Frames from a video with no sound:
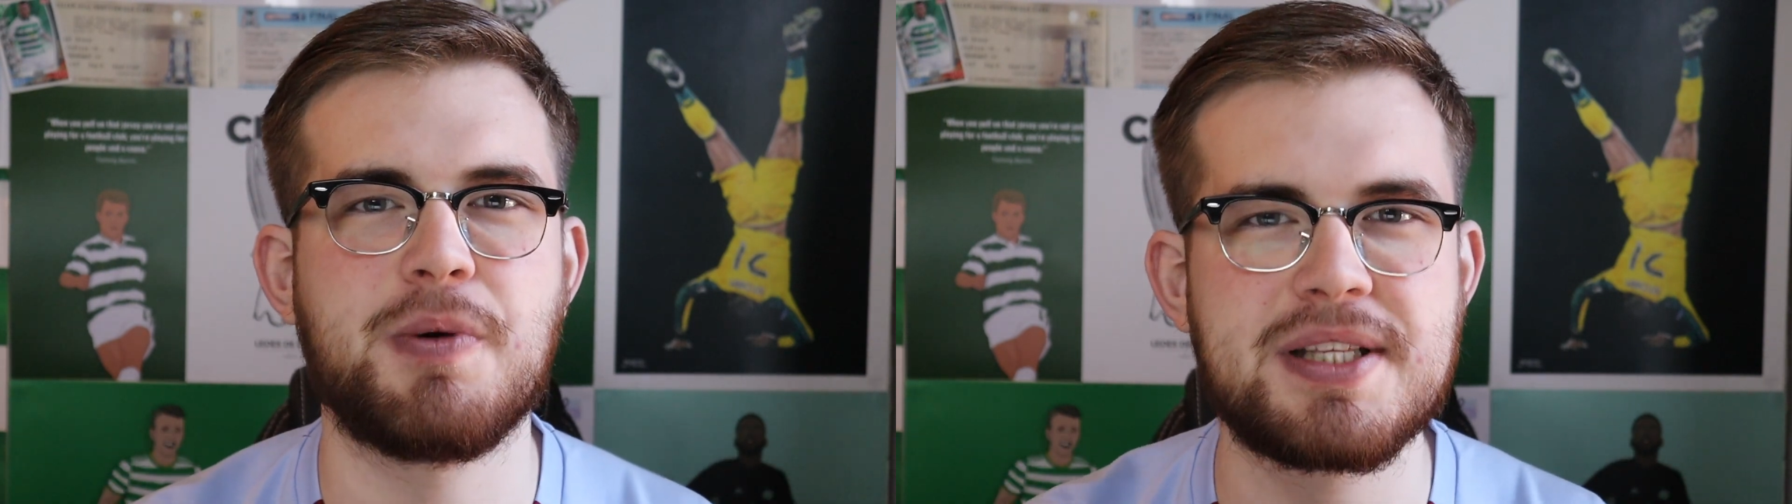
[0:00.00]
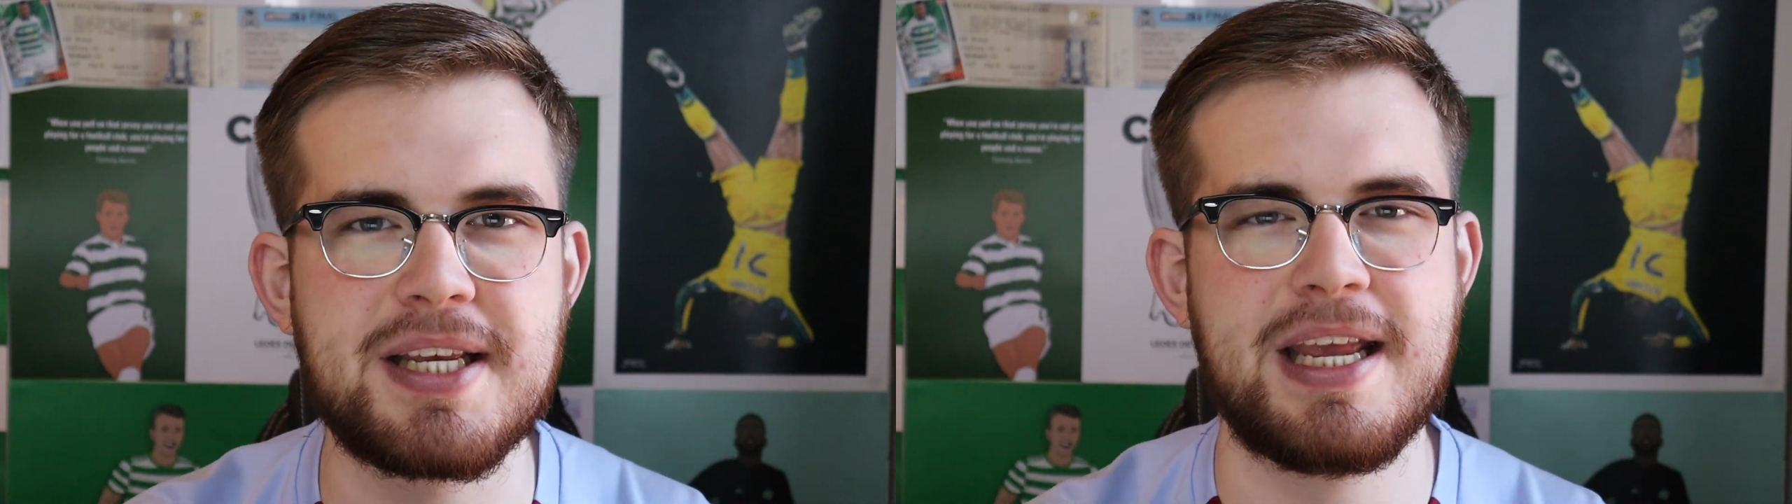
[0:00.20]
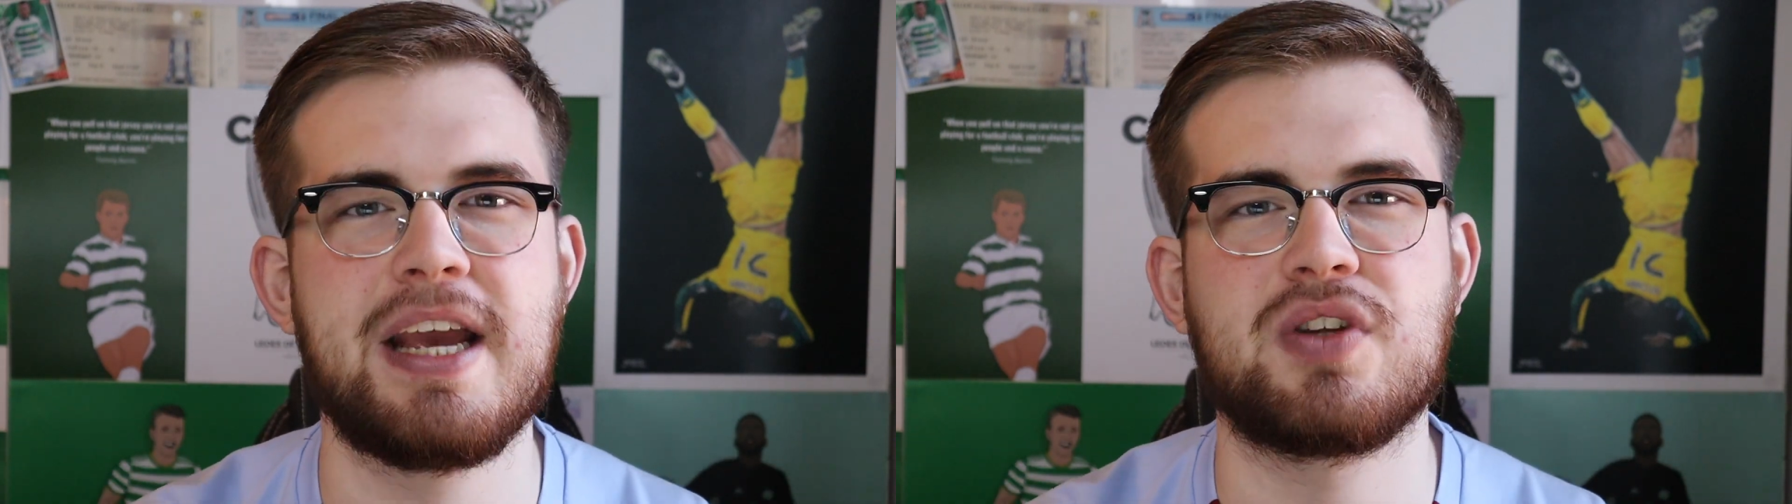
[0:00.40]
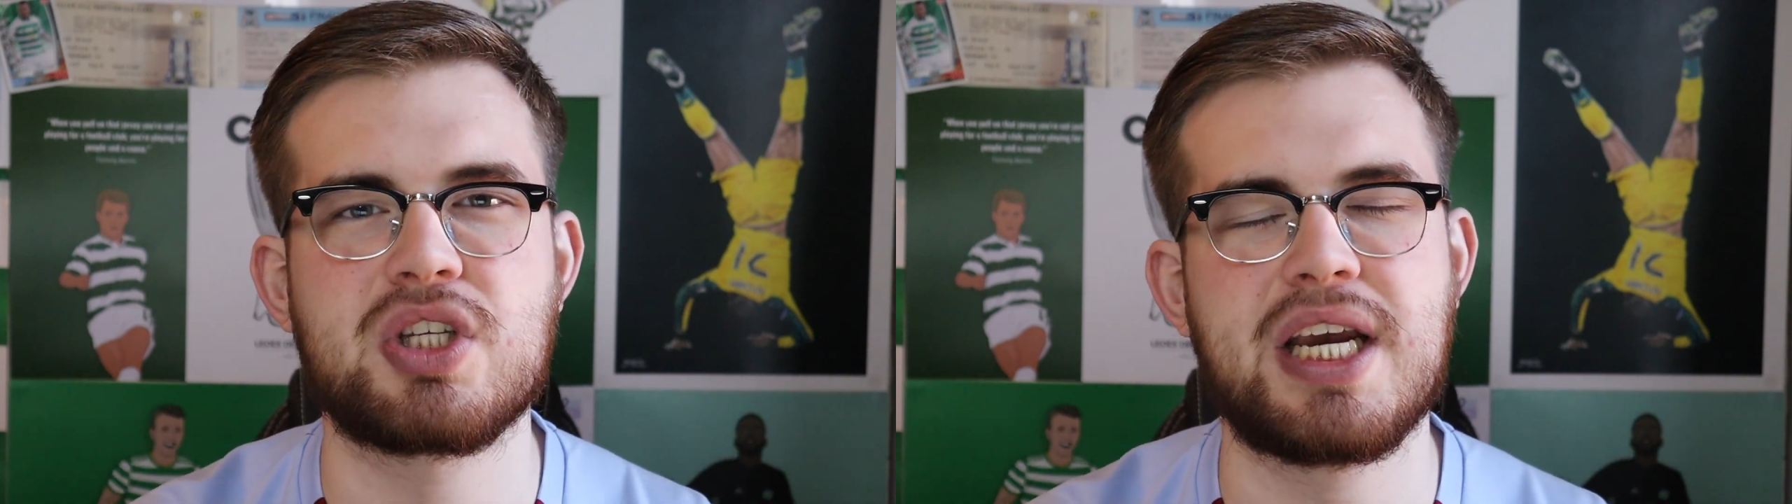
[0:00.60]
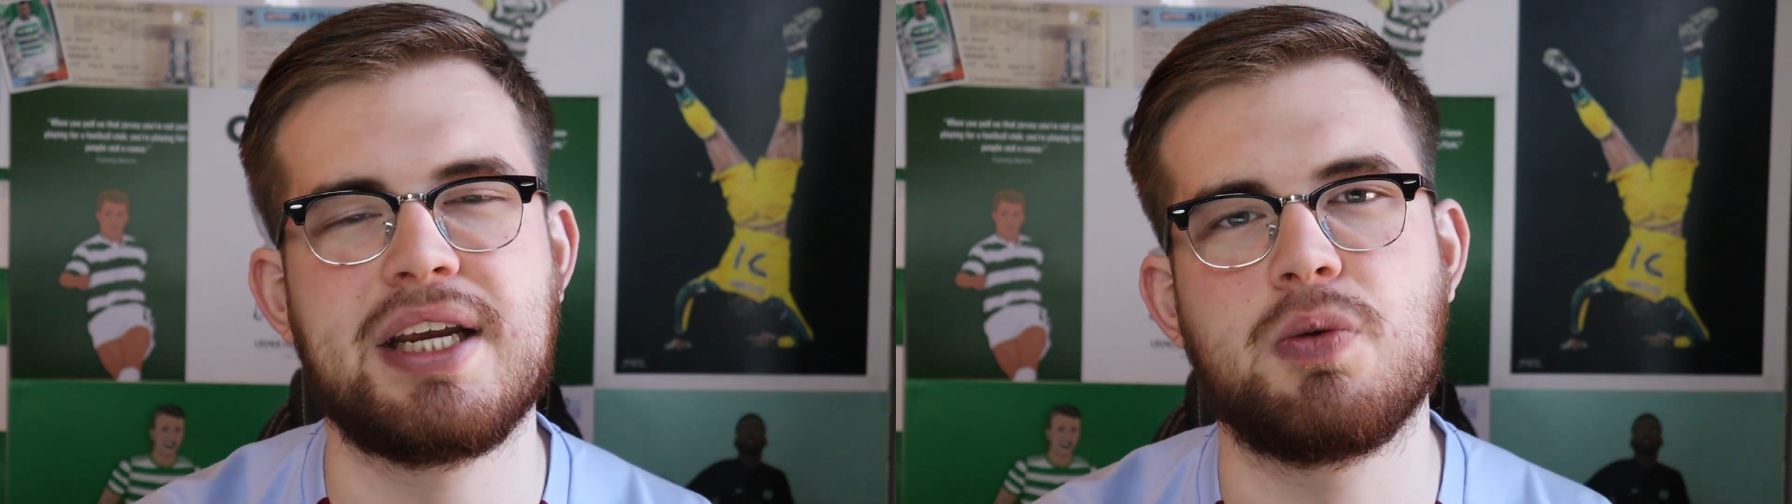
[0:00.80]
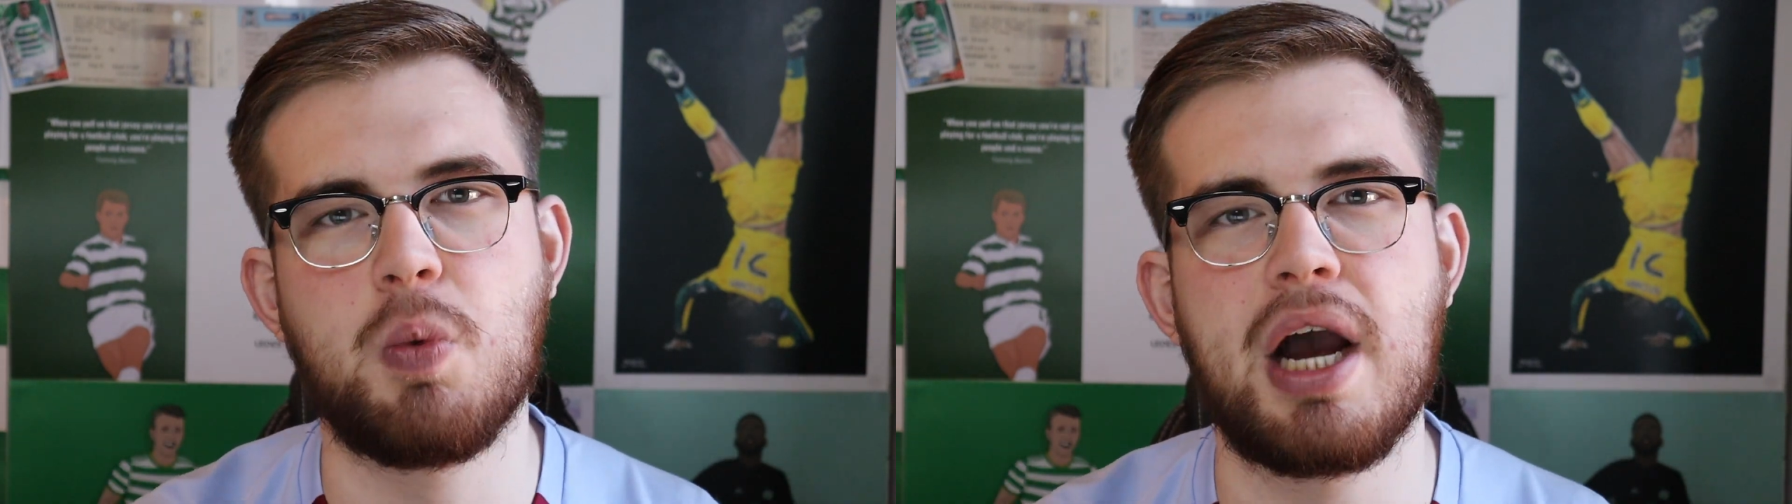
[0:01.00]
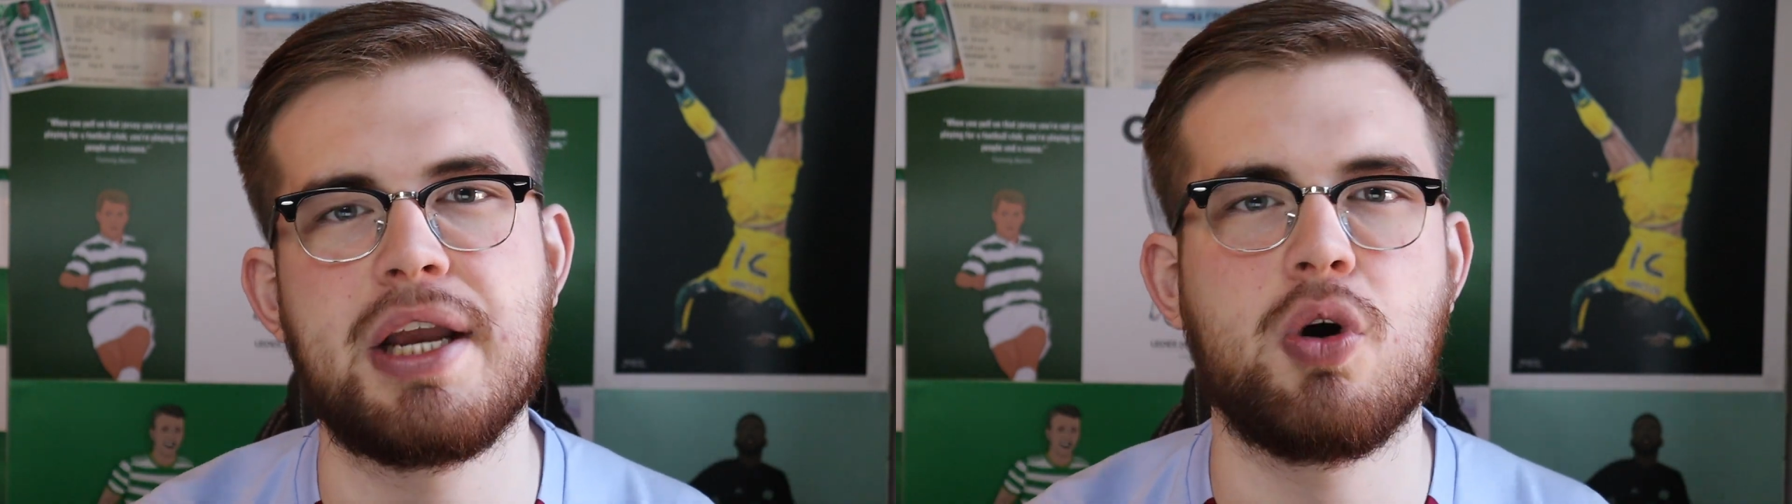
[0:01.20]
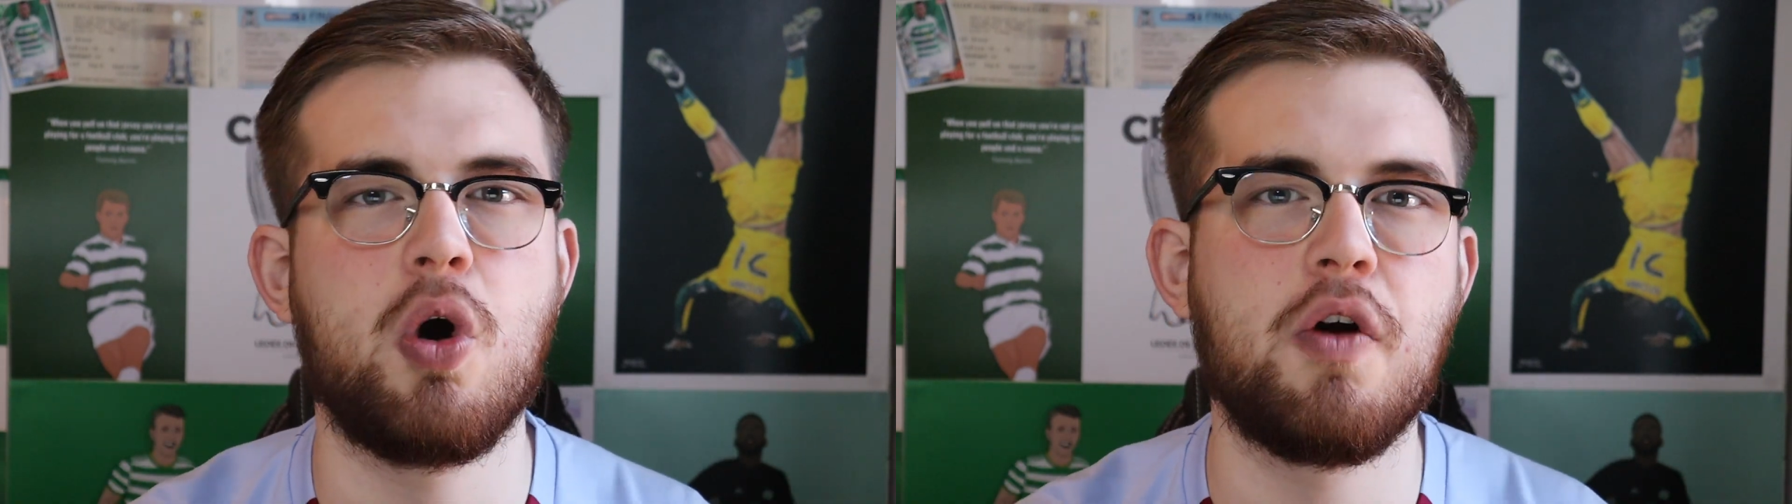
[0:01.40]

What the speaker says: but today I've decided why not,